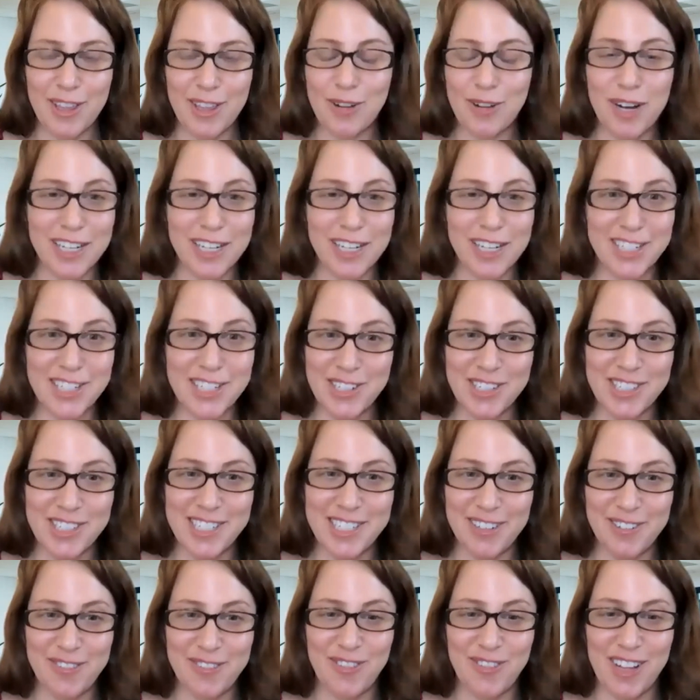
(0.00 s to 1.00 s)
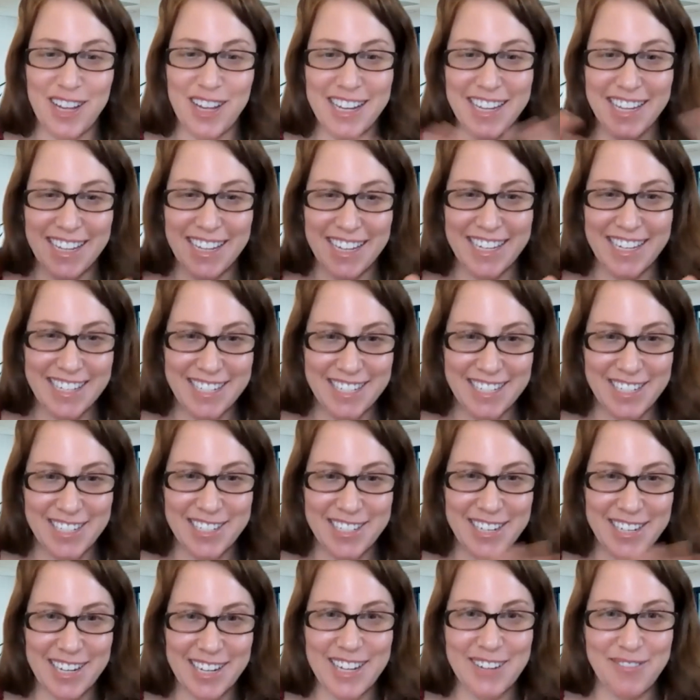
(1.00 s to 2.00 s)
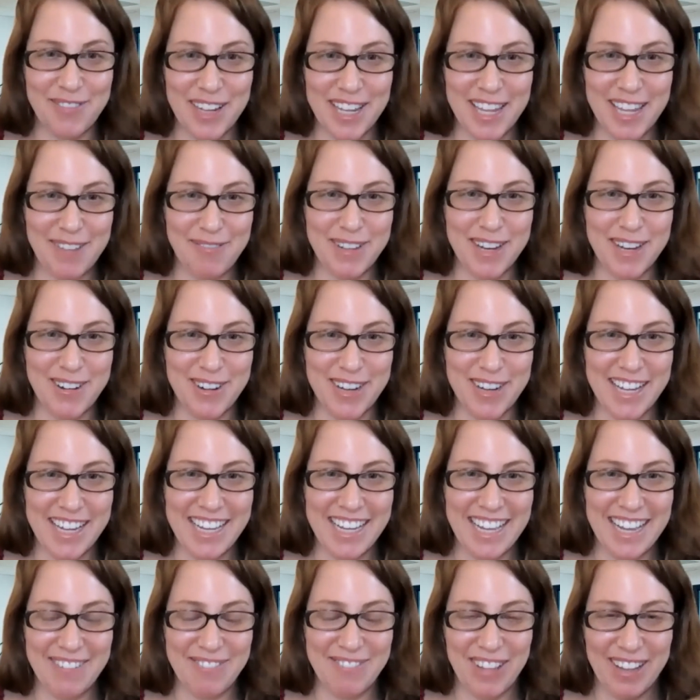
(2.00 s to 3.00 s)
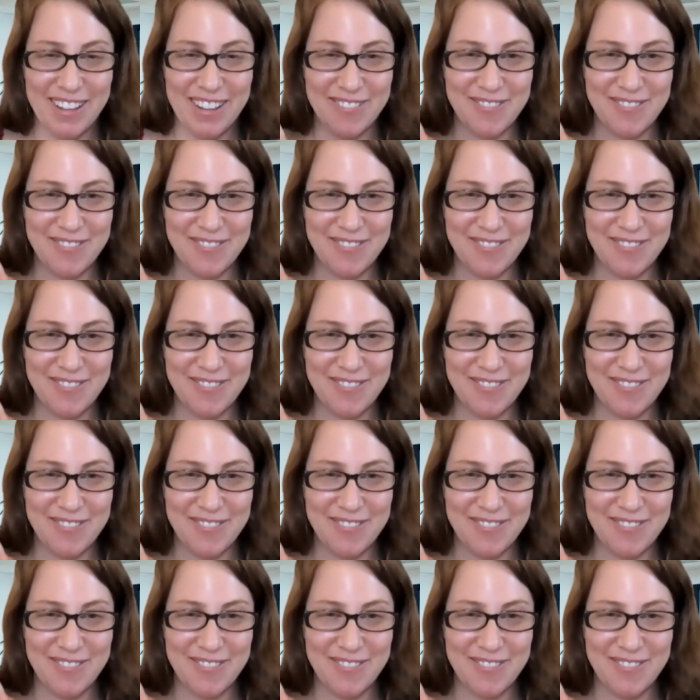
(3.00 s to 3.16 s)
questions are still flooding in. Can we keep going? I'm like,